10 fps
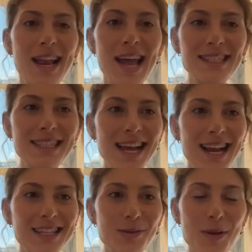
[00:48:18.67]
let's uh,
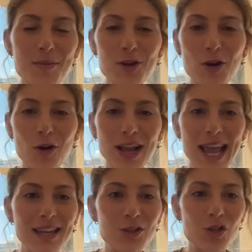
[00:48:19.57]
let's maybe not
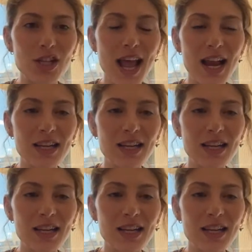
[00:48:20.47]
get into that.